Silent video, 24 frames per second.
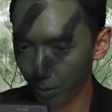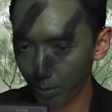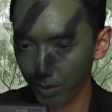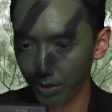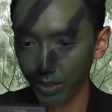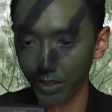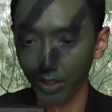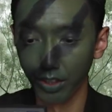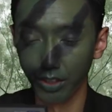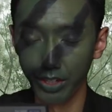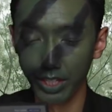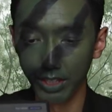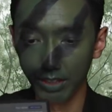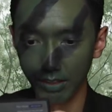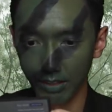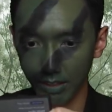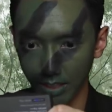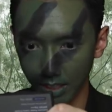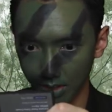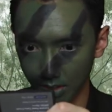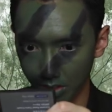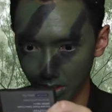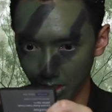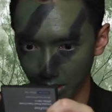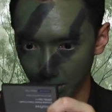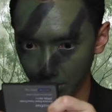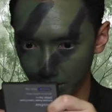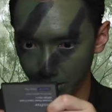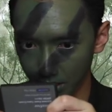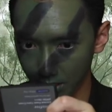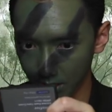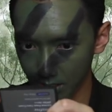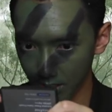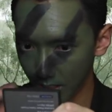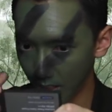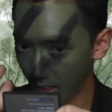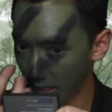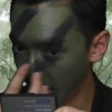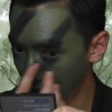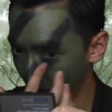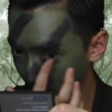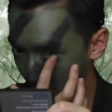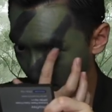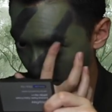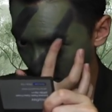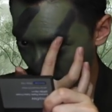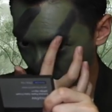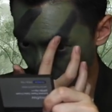with the green to touch up, because
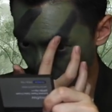the